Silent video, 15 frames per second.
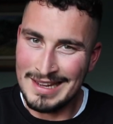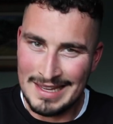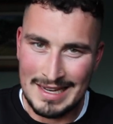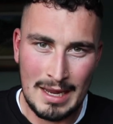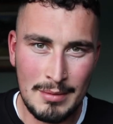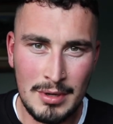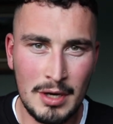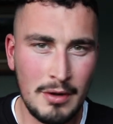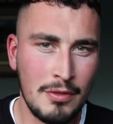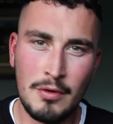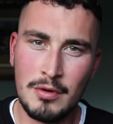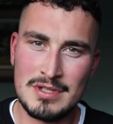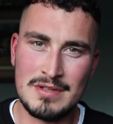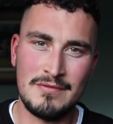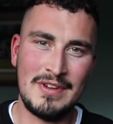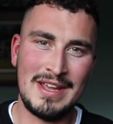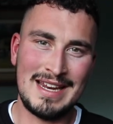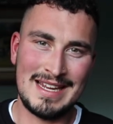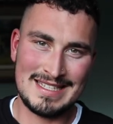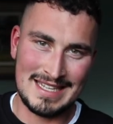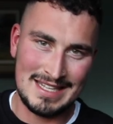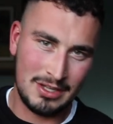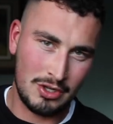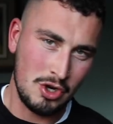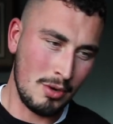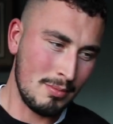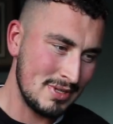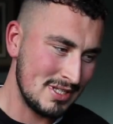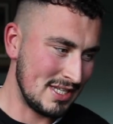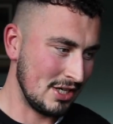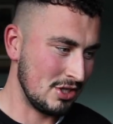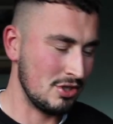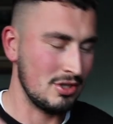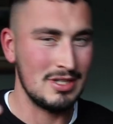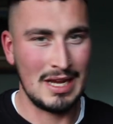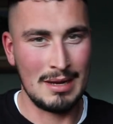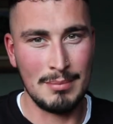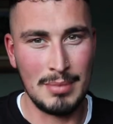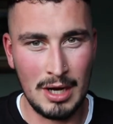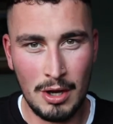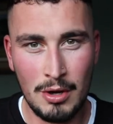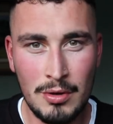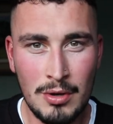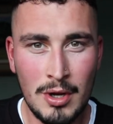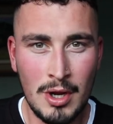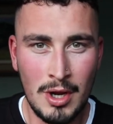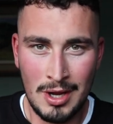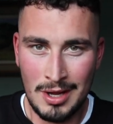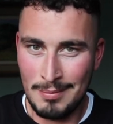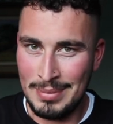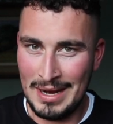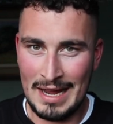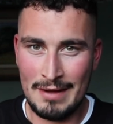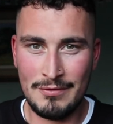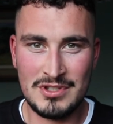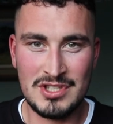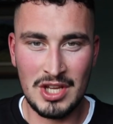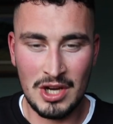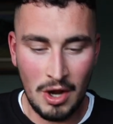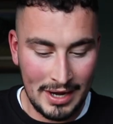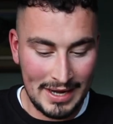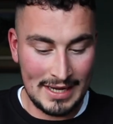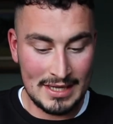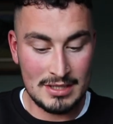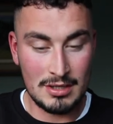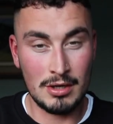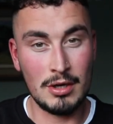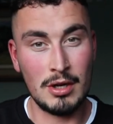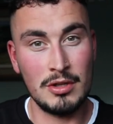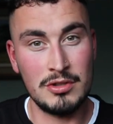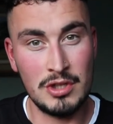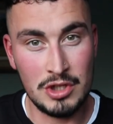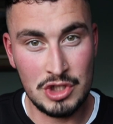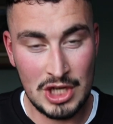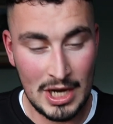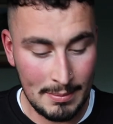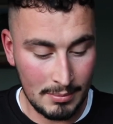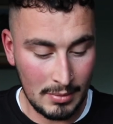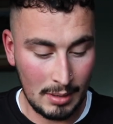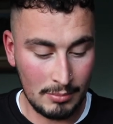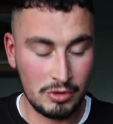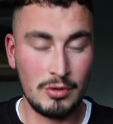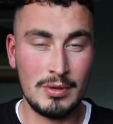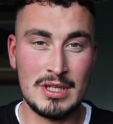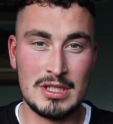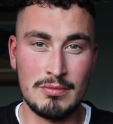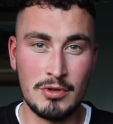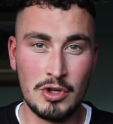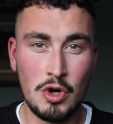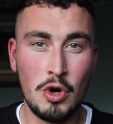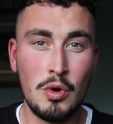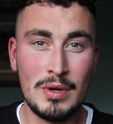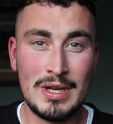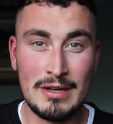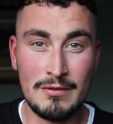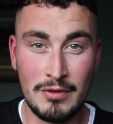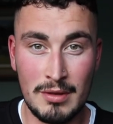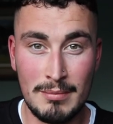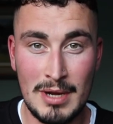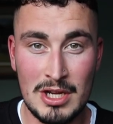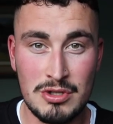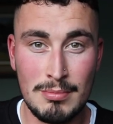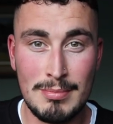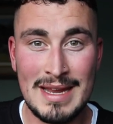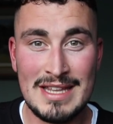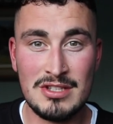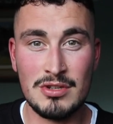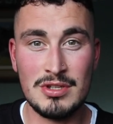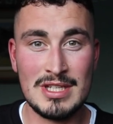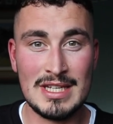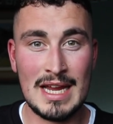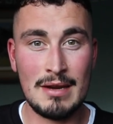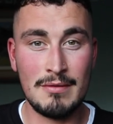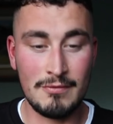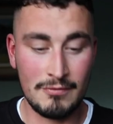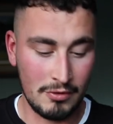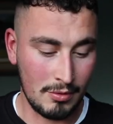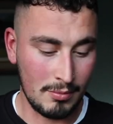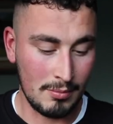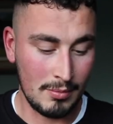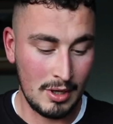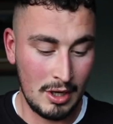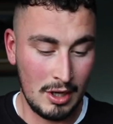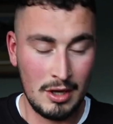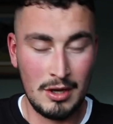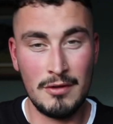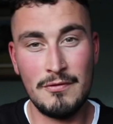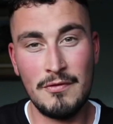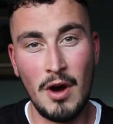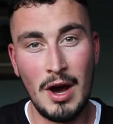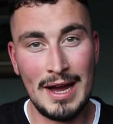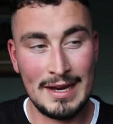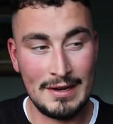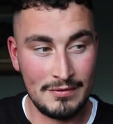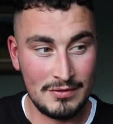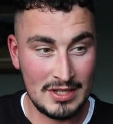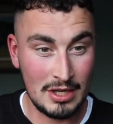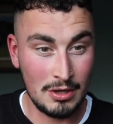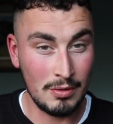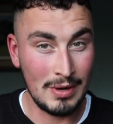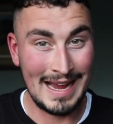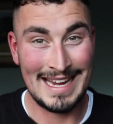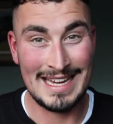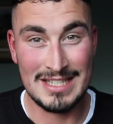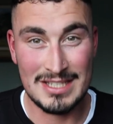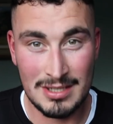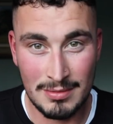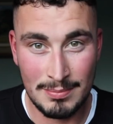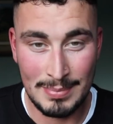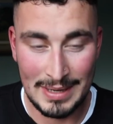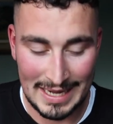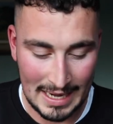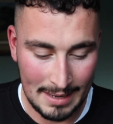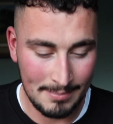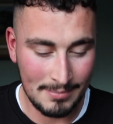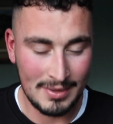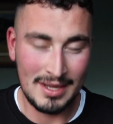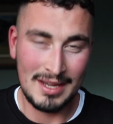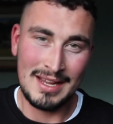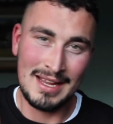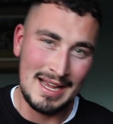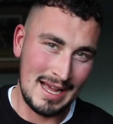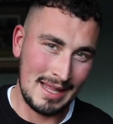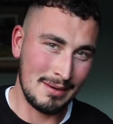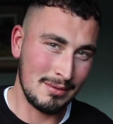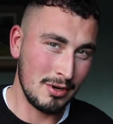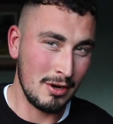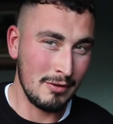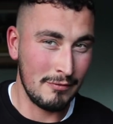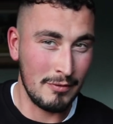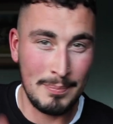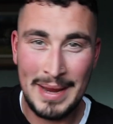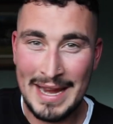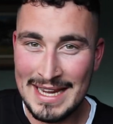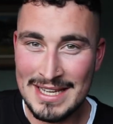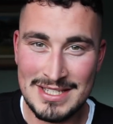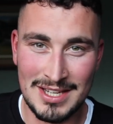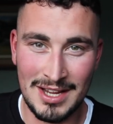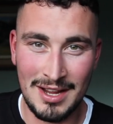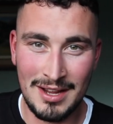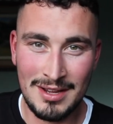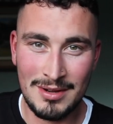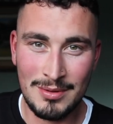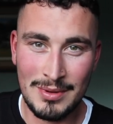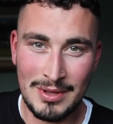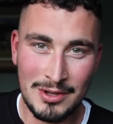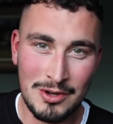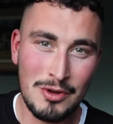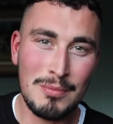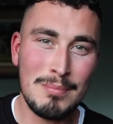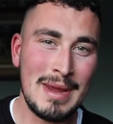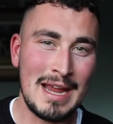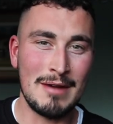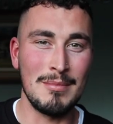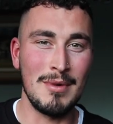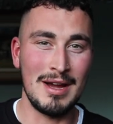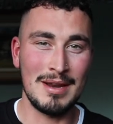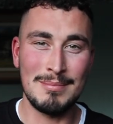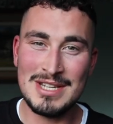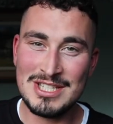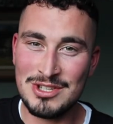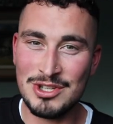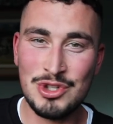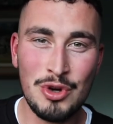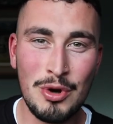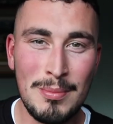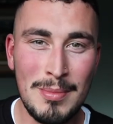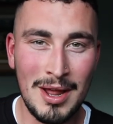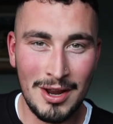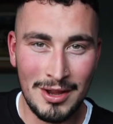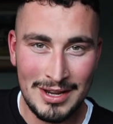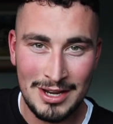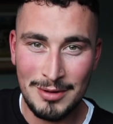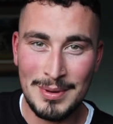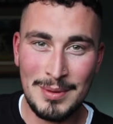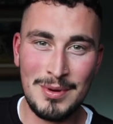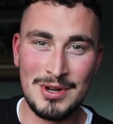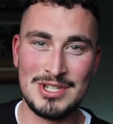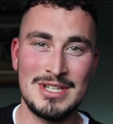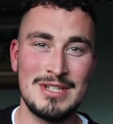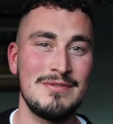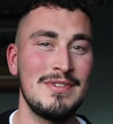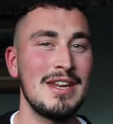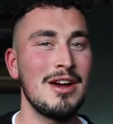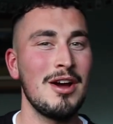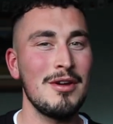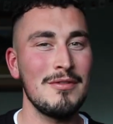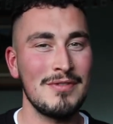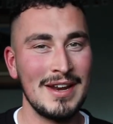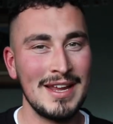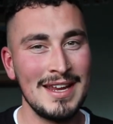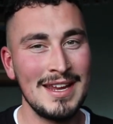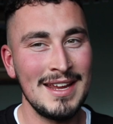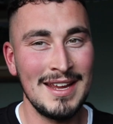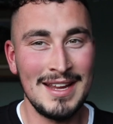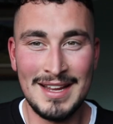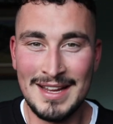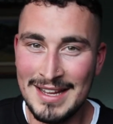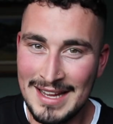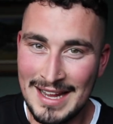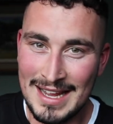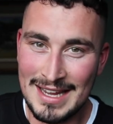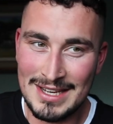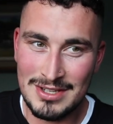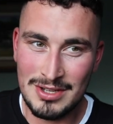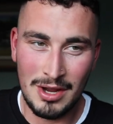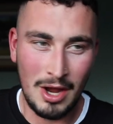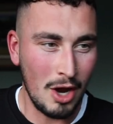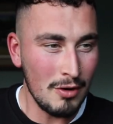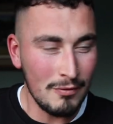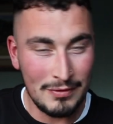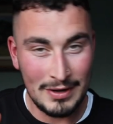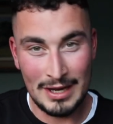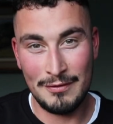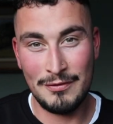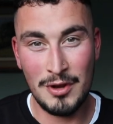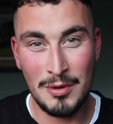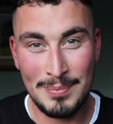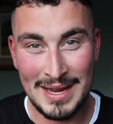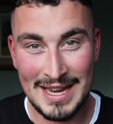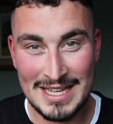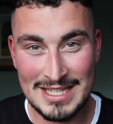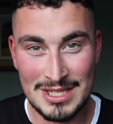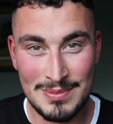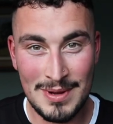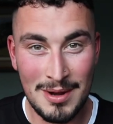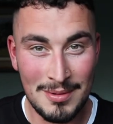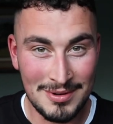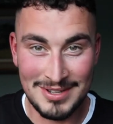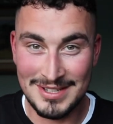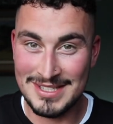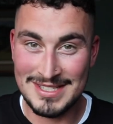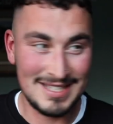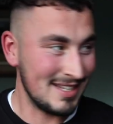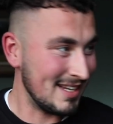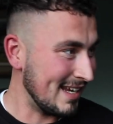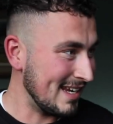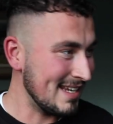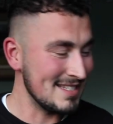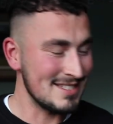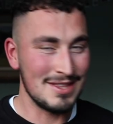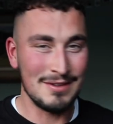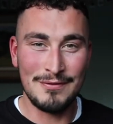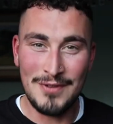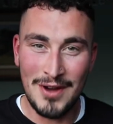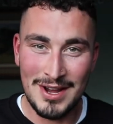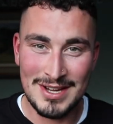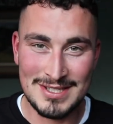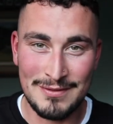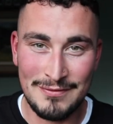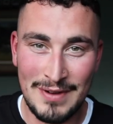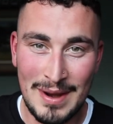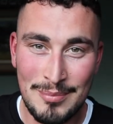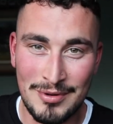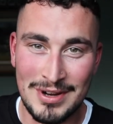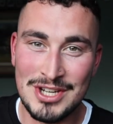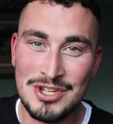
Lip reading: Let me know your thoughts and feelings in the comment section down below. Plan for tonight is I'm going to go to the gym. I'm doing some recording for the Muscle Mentors again from 5 till 8 p.m. And I'm going for pizza with a good mate of mine, Mr. Sean Muller. He'll be watching this video, hopefully. And hopefully a few beers as well, because it is the 1st of February.